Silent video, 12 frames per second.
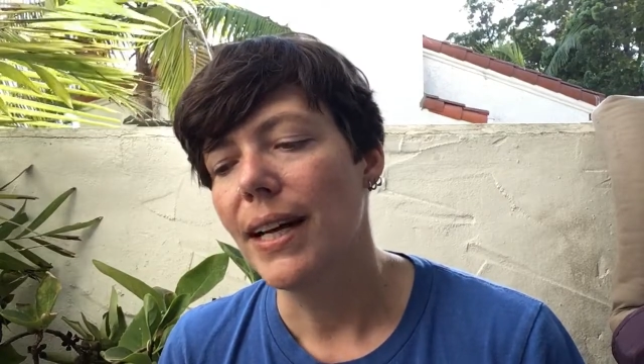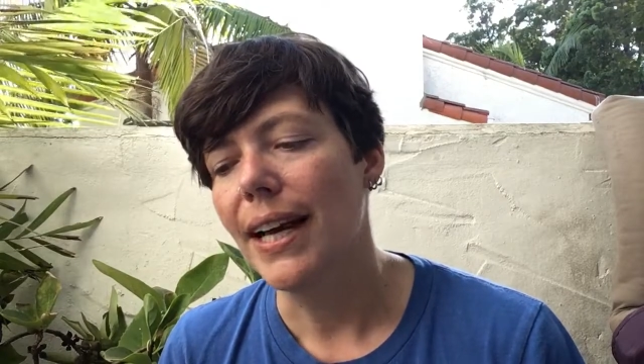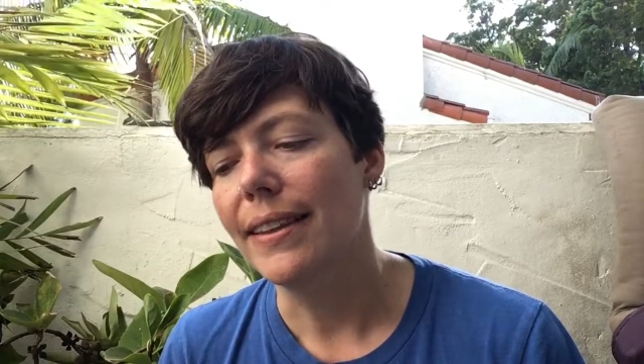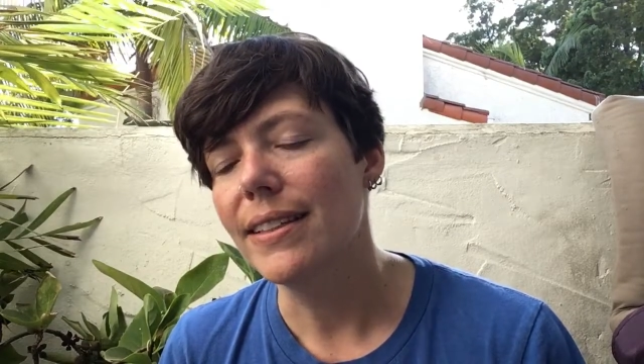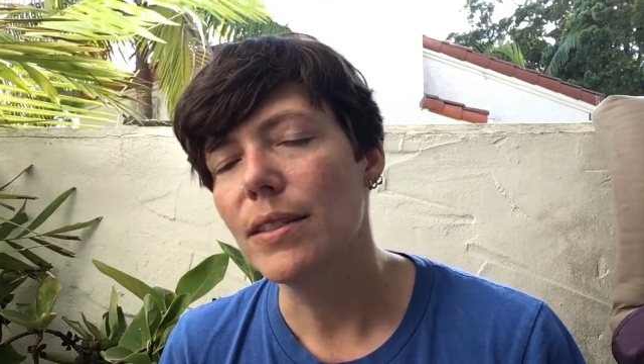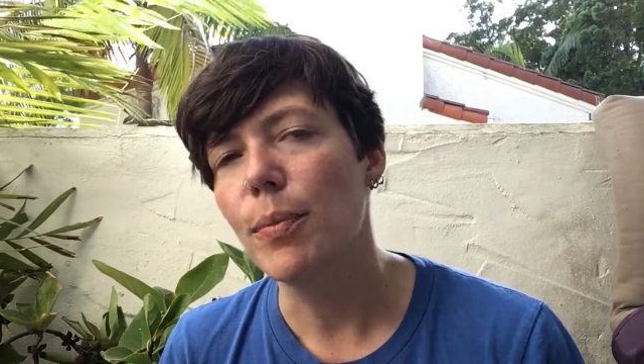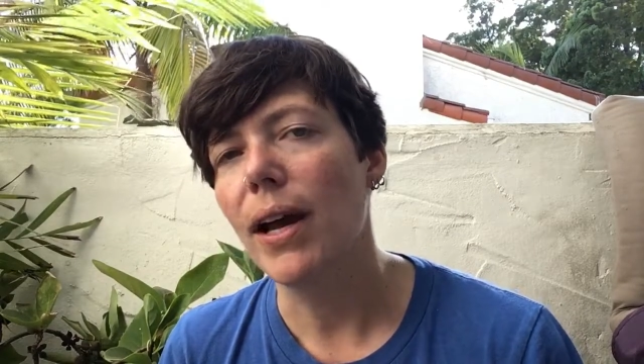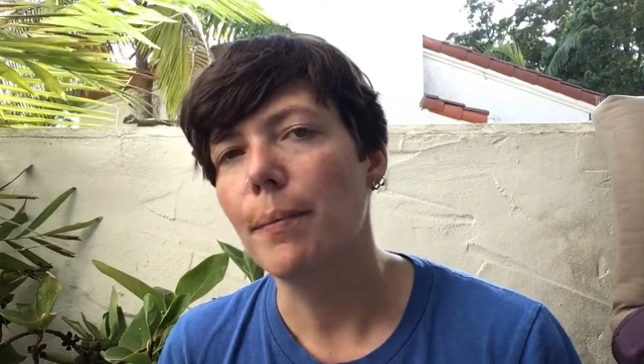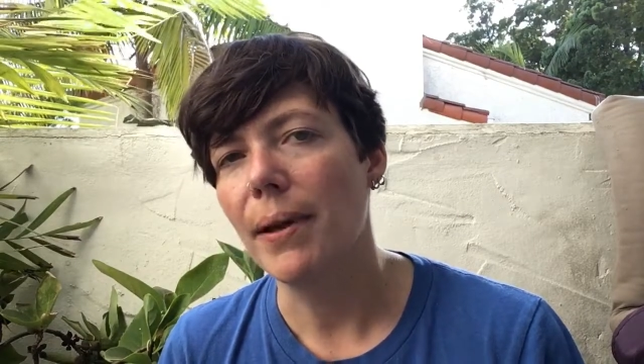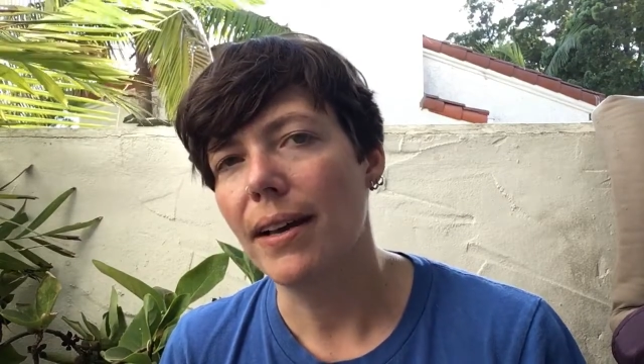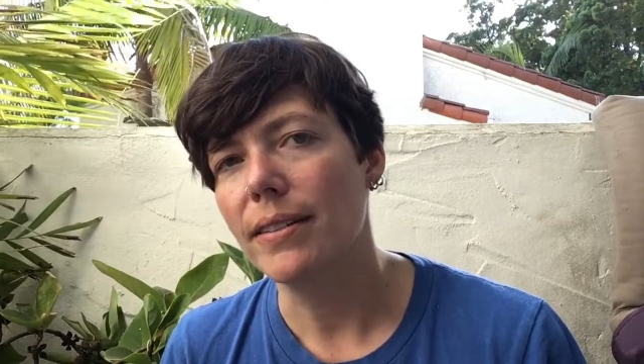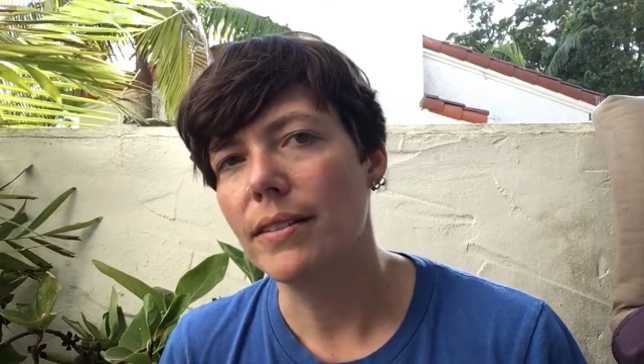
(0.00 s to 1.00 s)
And this
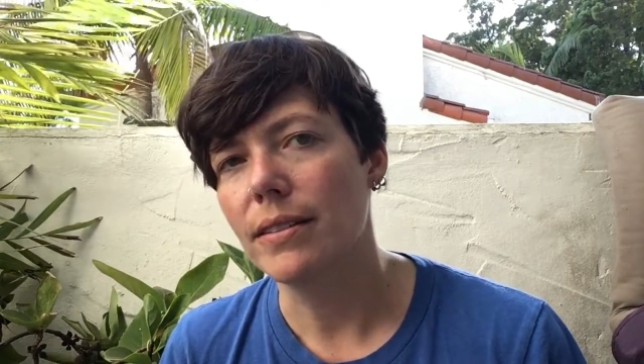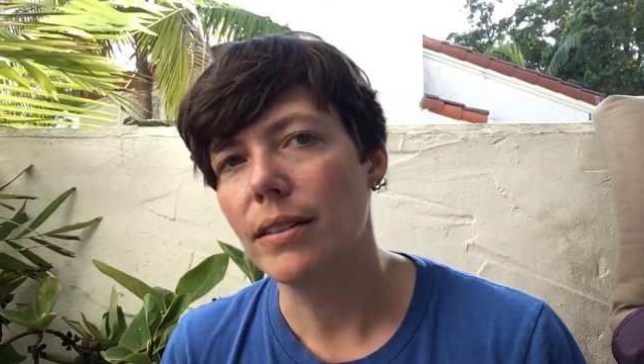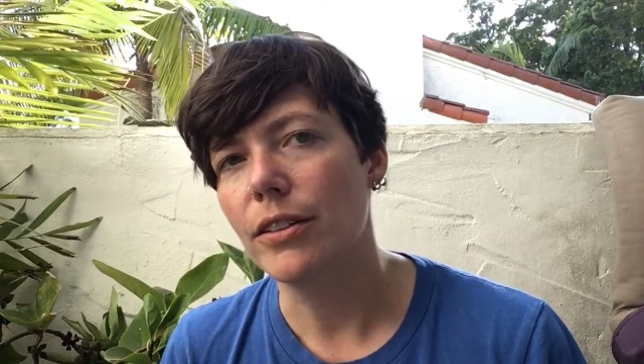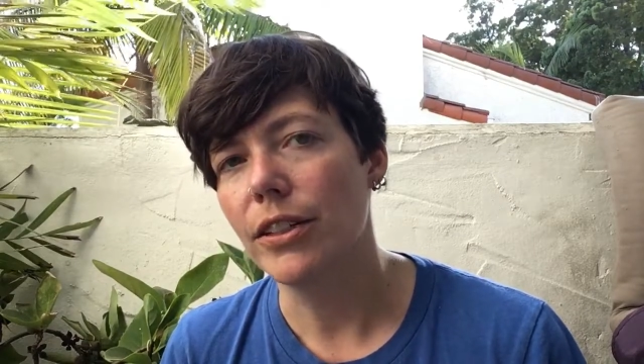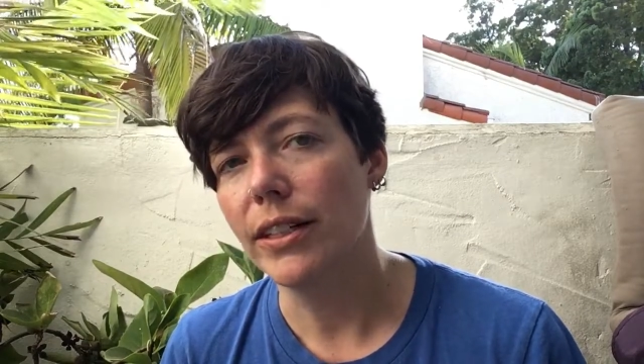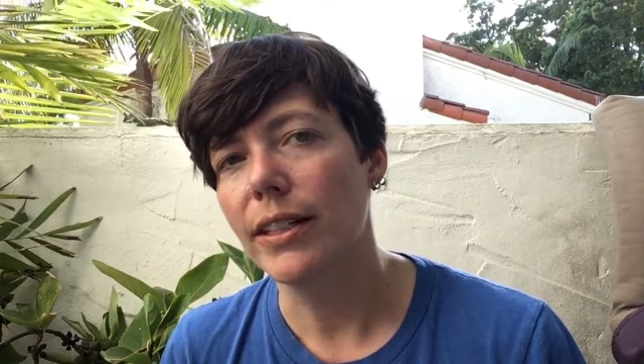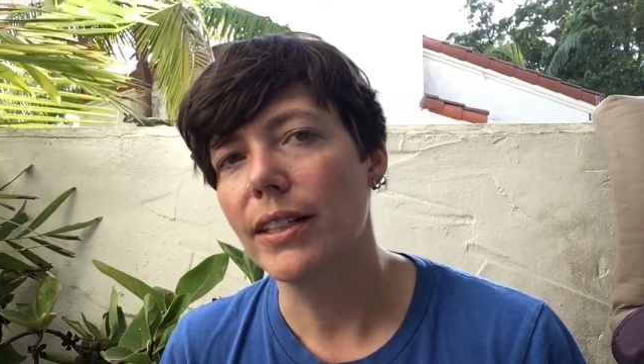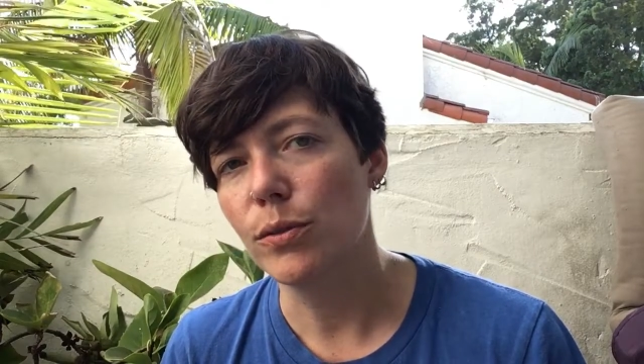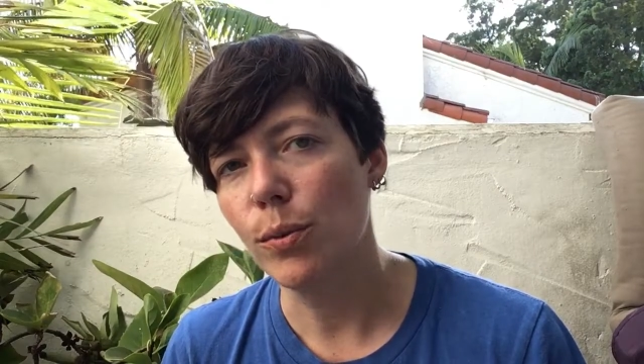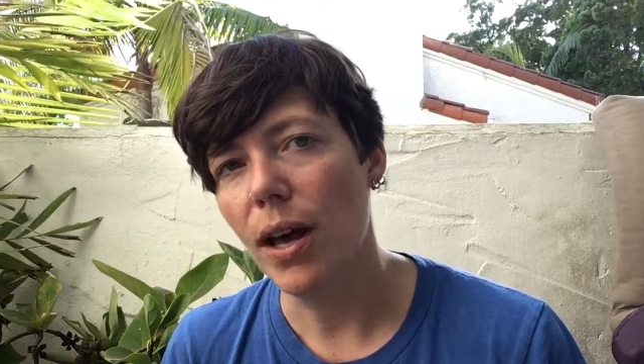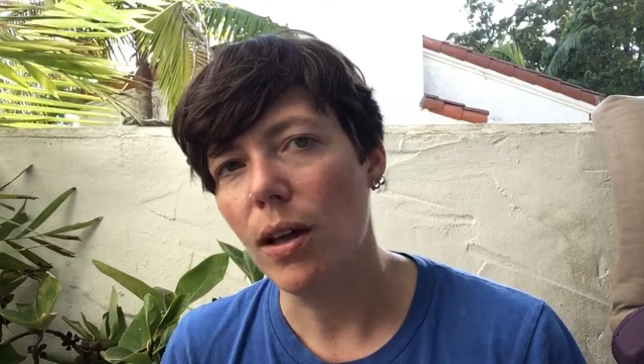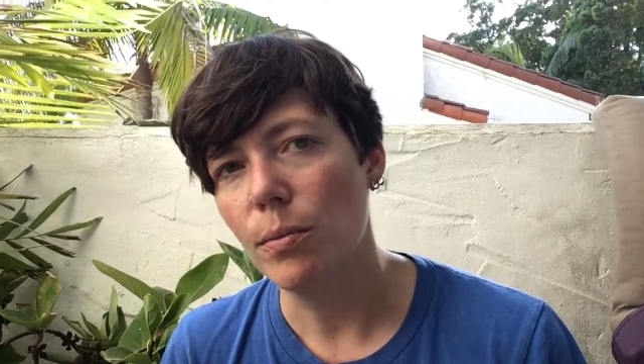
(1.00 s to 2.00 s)
bypasses the critic
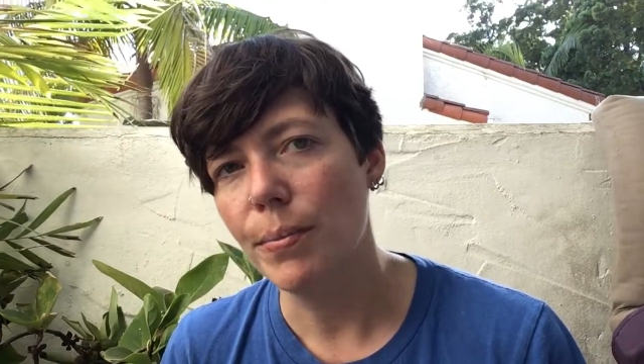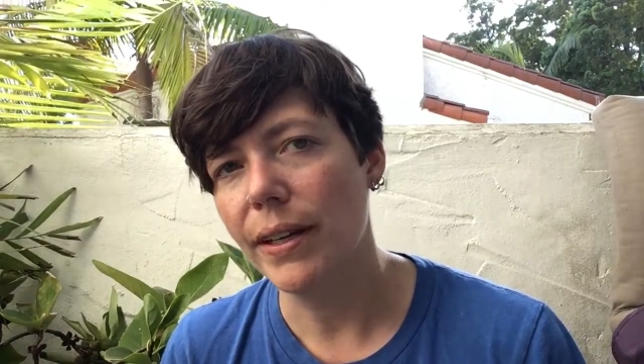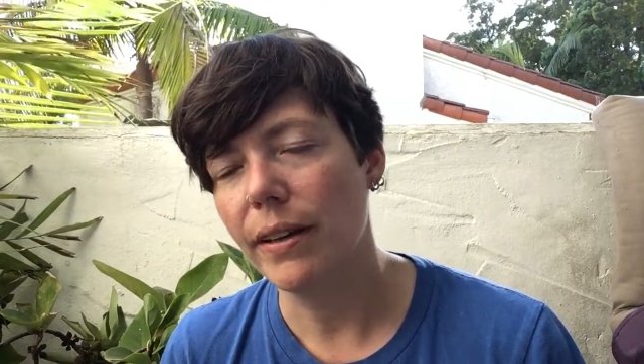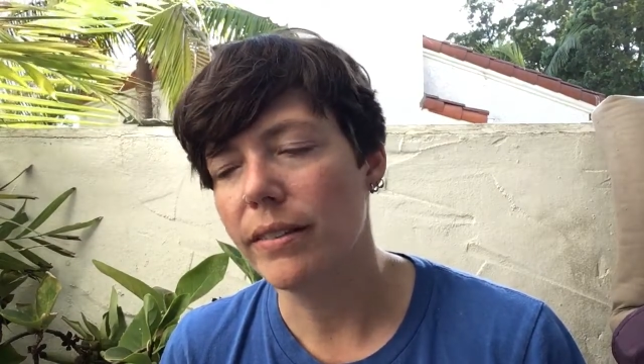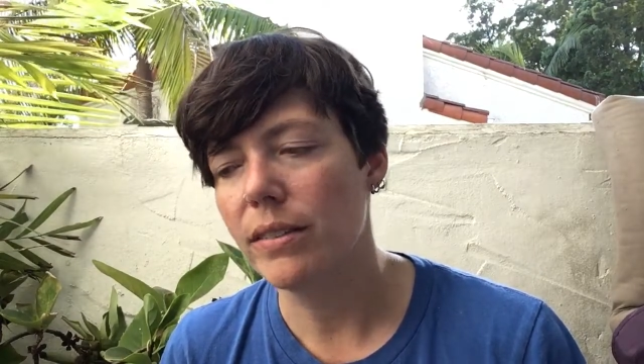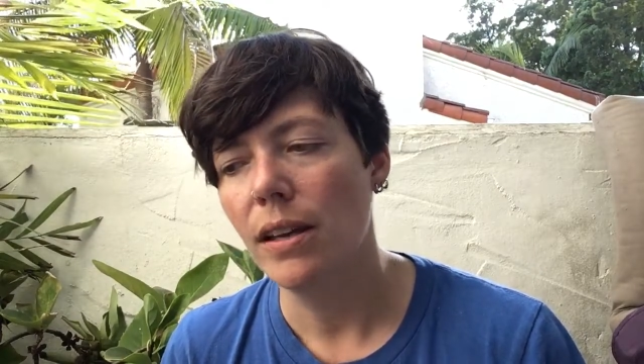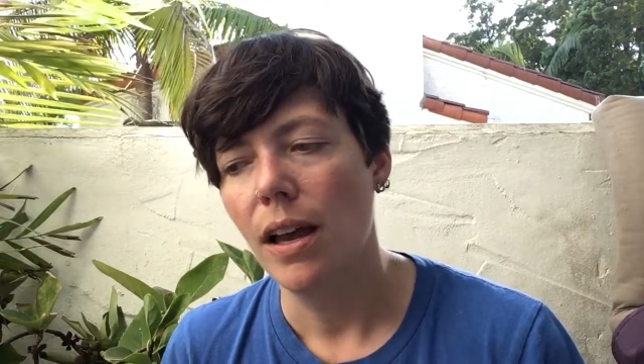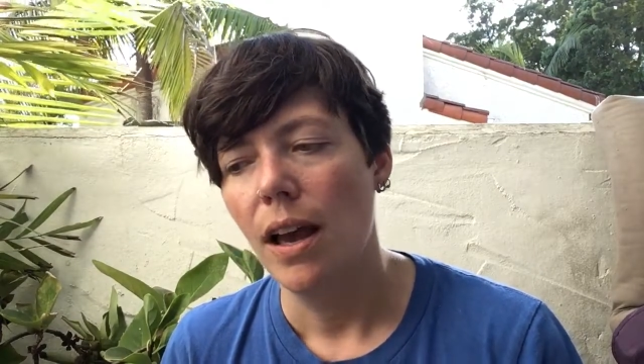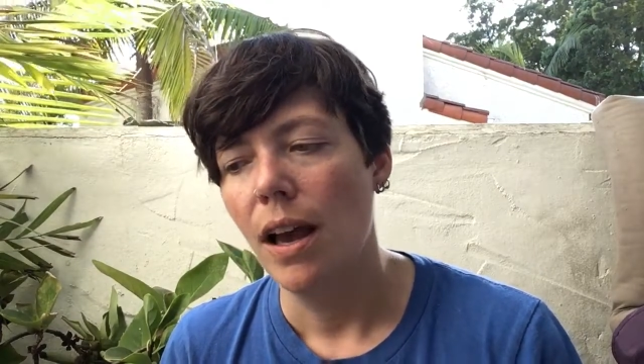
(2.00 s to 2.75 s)
as well, because